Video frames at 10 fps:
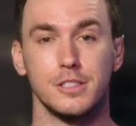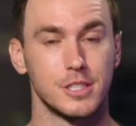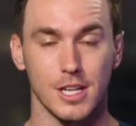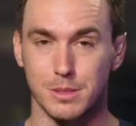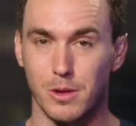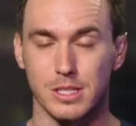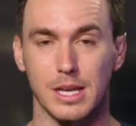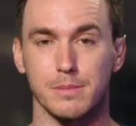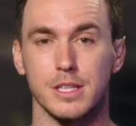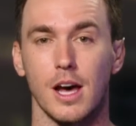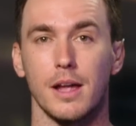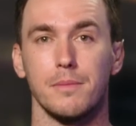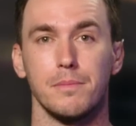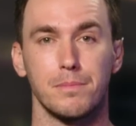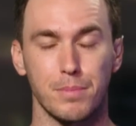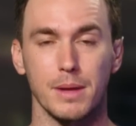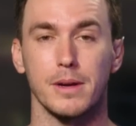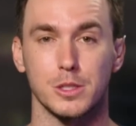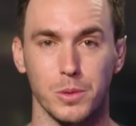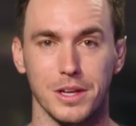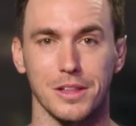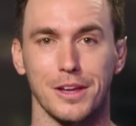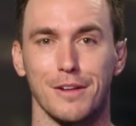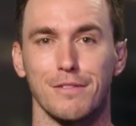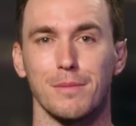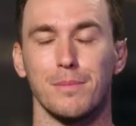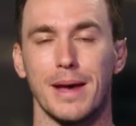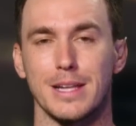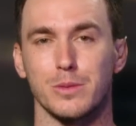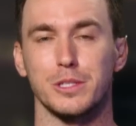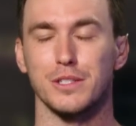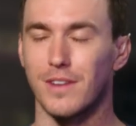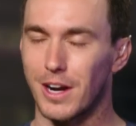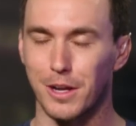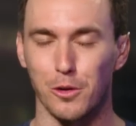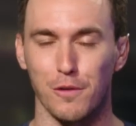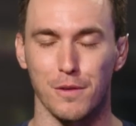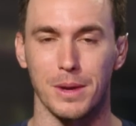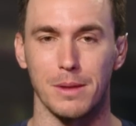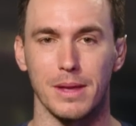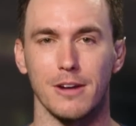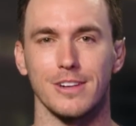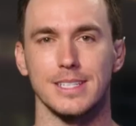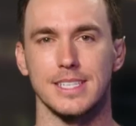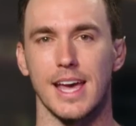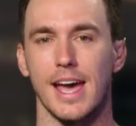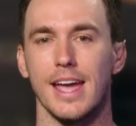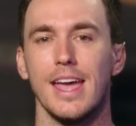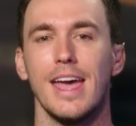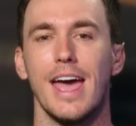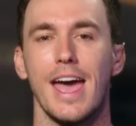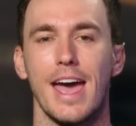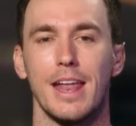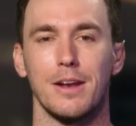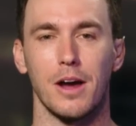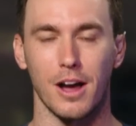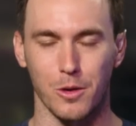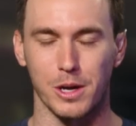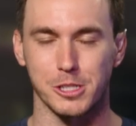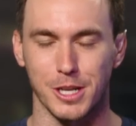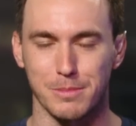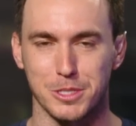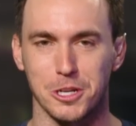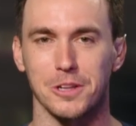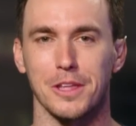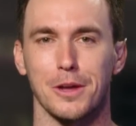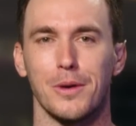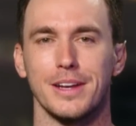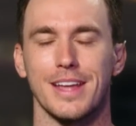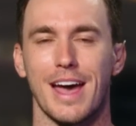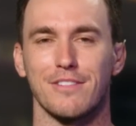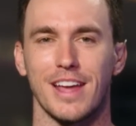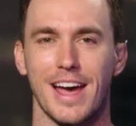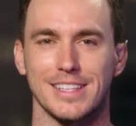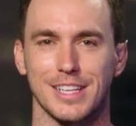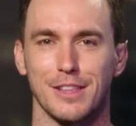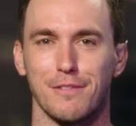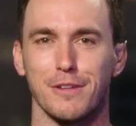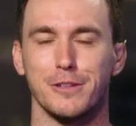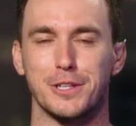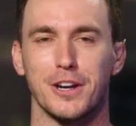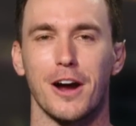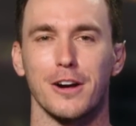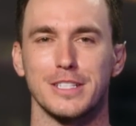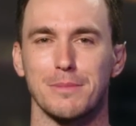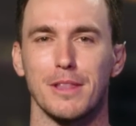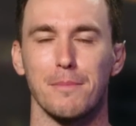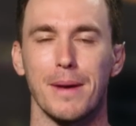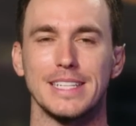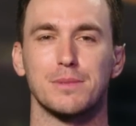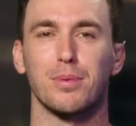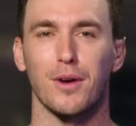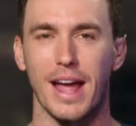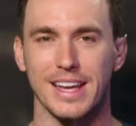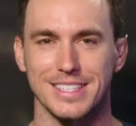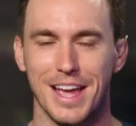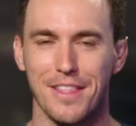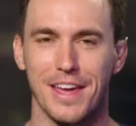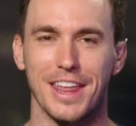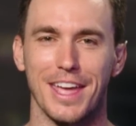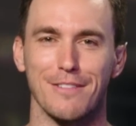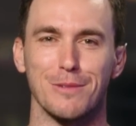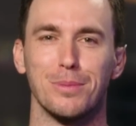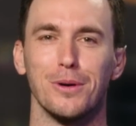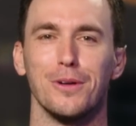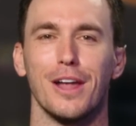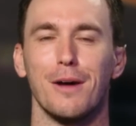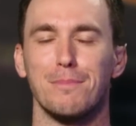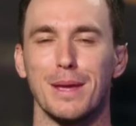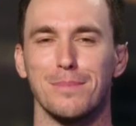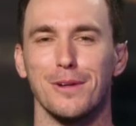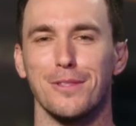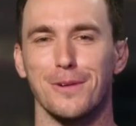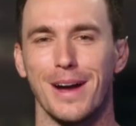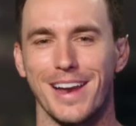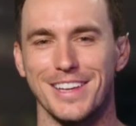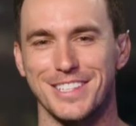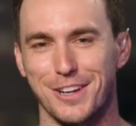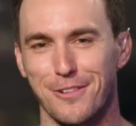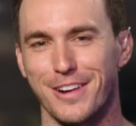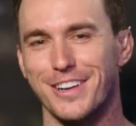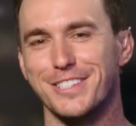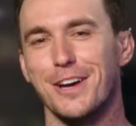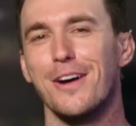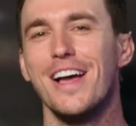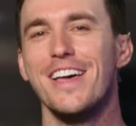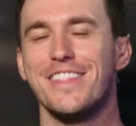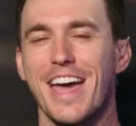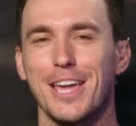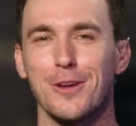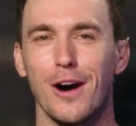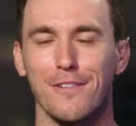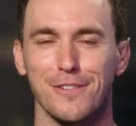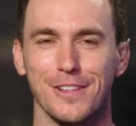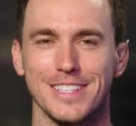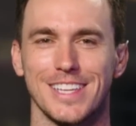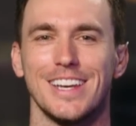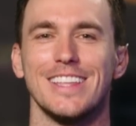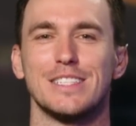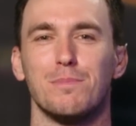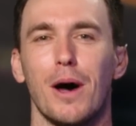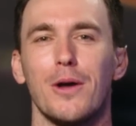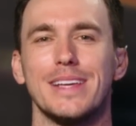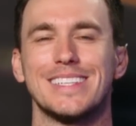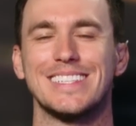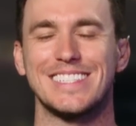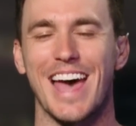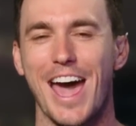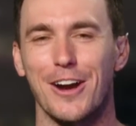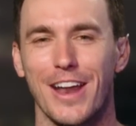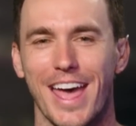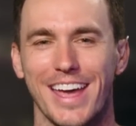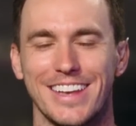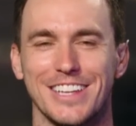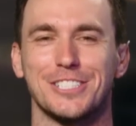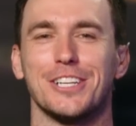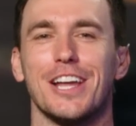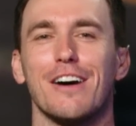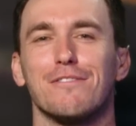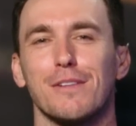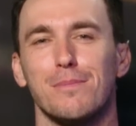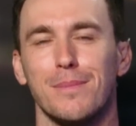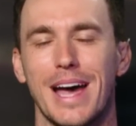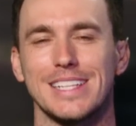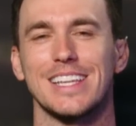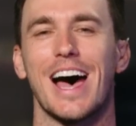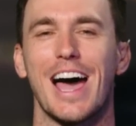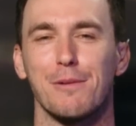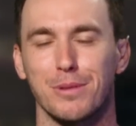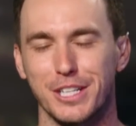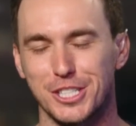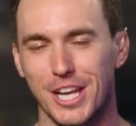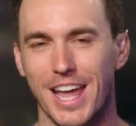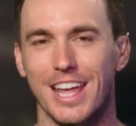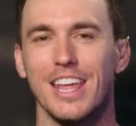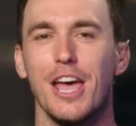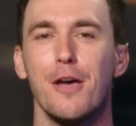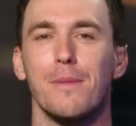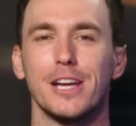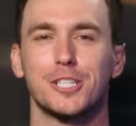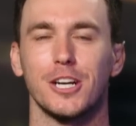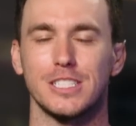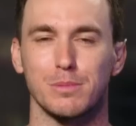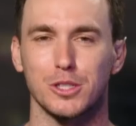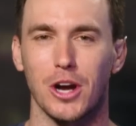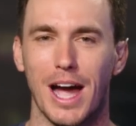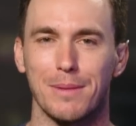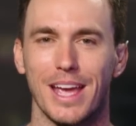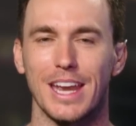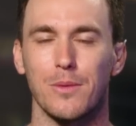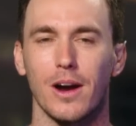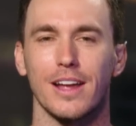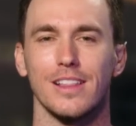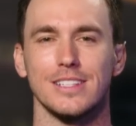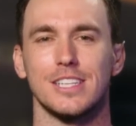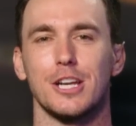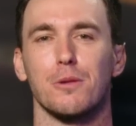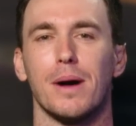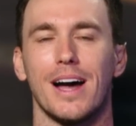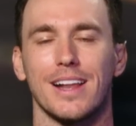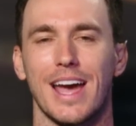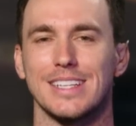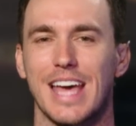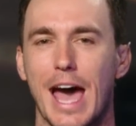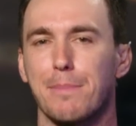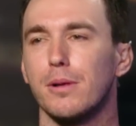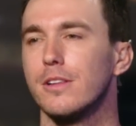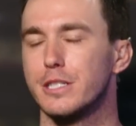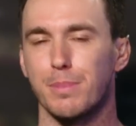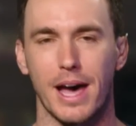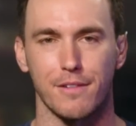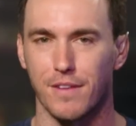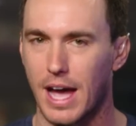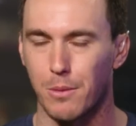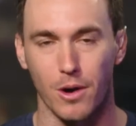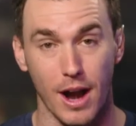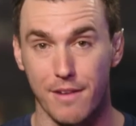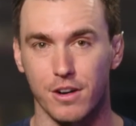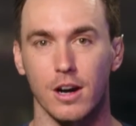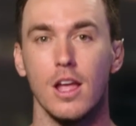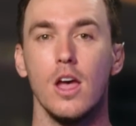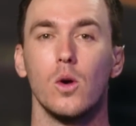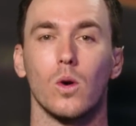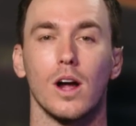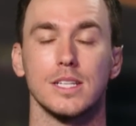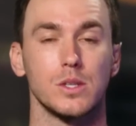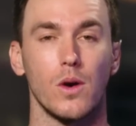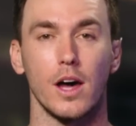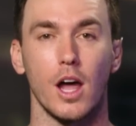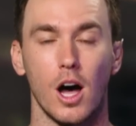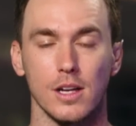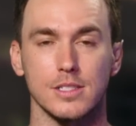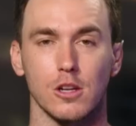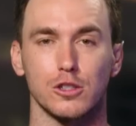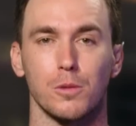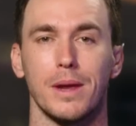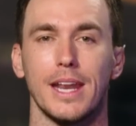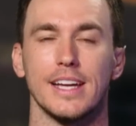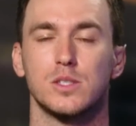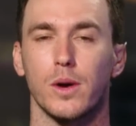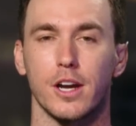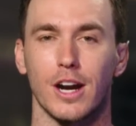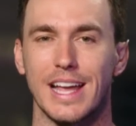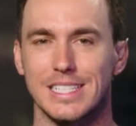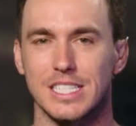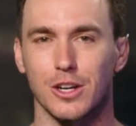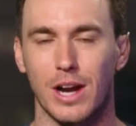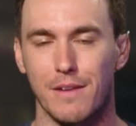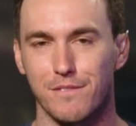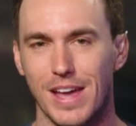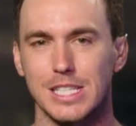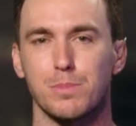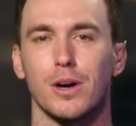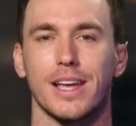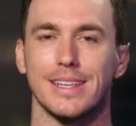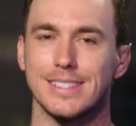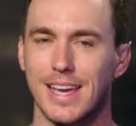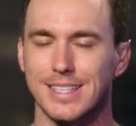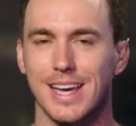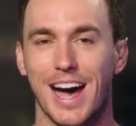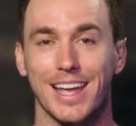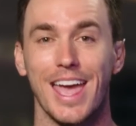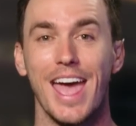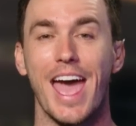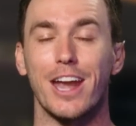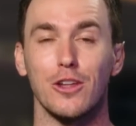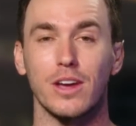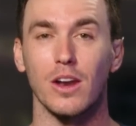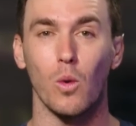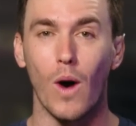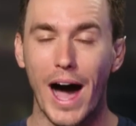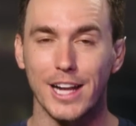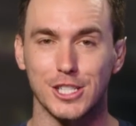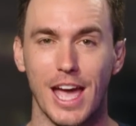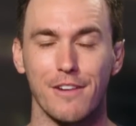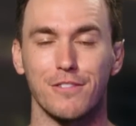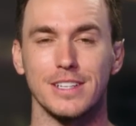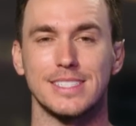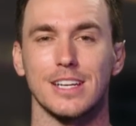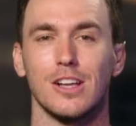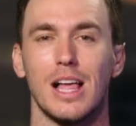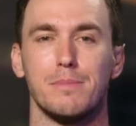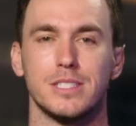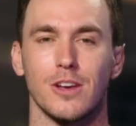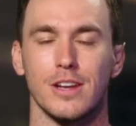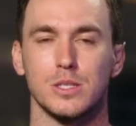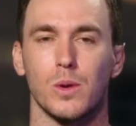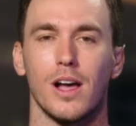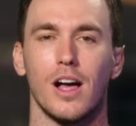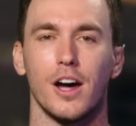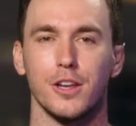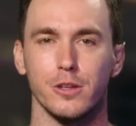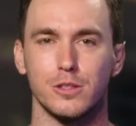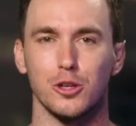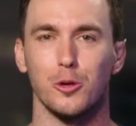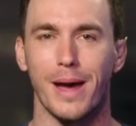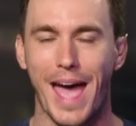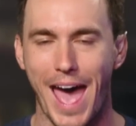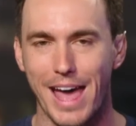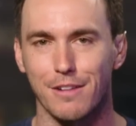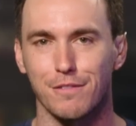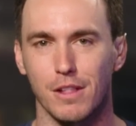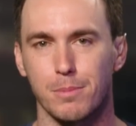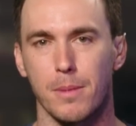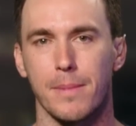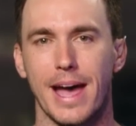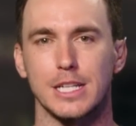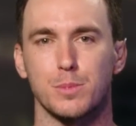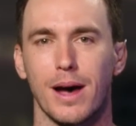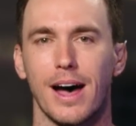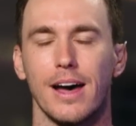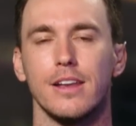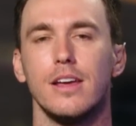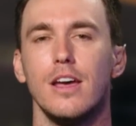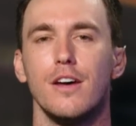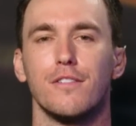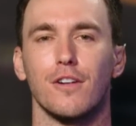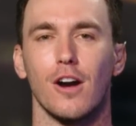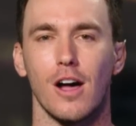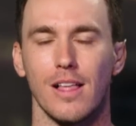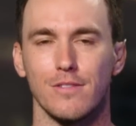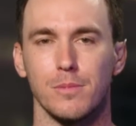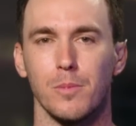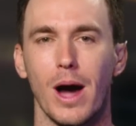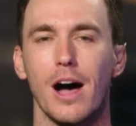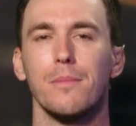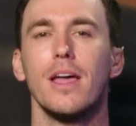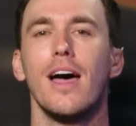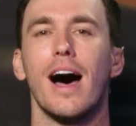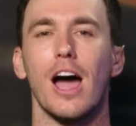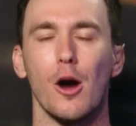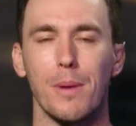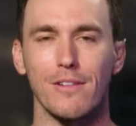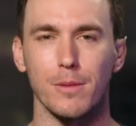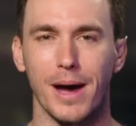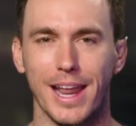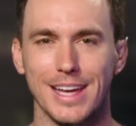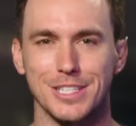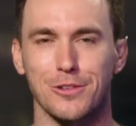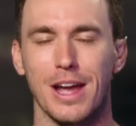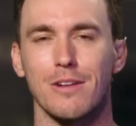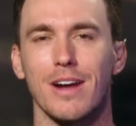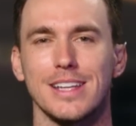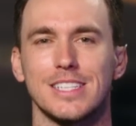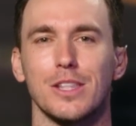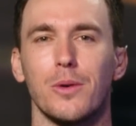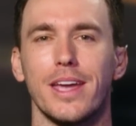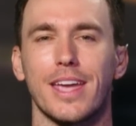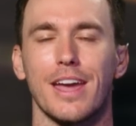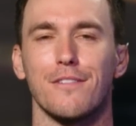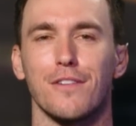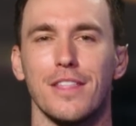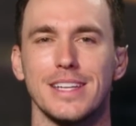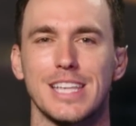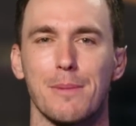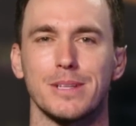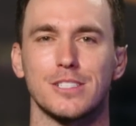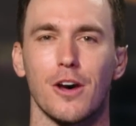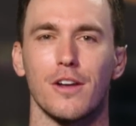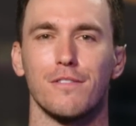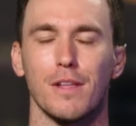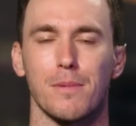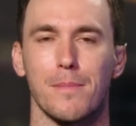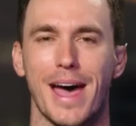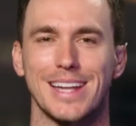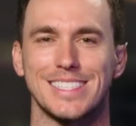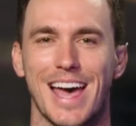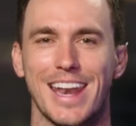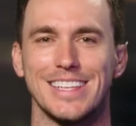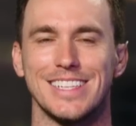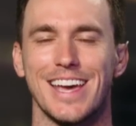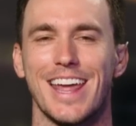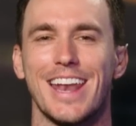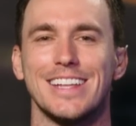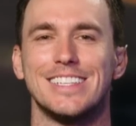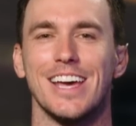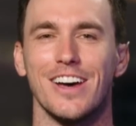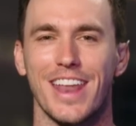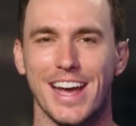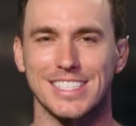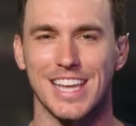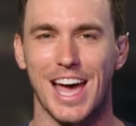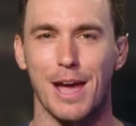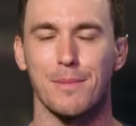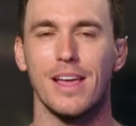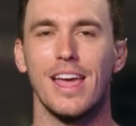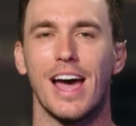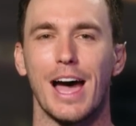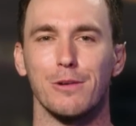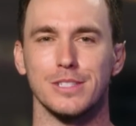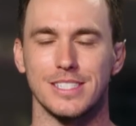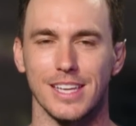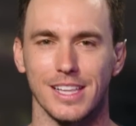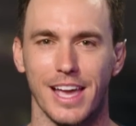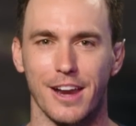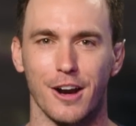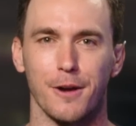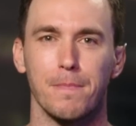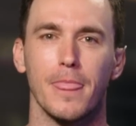John Smoltz comes on pretty much weekly on Flippin' Bats, which is very cool for me to be able to say. And a question I'm certainly going to have to ask in the future are some of the best pranks that he ever pulled on people throughout his career. So thank you all for listening to this bonus Saturday edition of Flippin' Bats. I appreciate it. Make sure you subscribe to anywhere you listen to your podcast, Apple or Spotify, wherever. We're also on all social media, Twitter, Instagram, Facebook, and TikTok. And you can watch every single episode as well on YouTube at Flippin' Bats Pod for all of them. Well, I hope everybody has a great rest of the weekend. For this episode of Flippin' Bats, that is it. And until next time, I will see you later.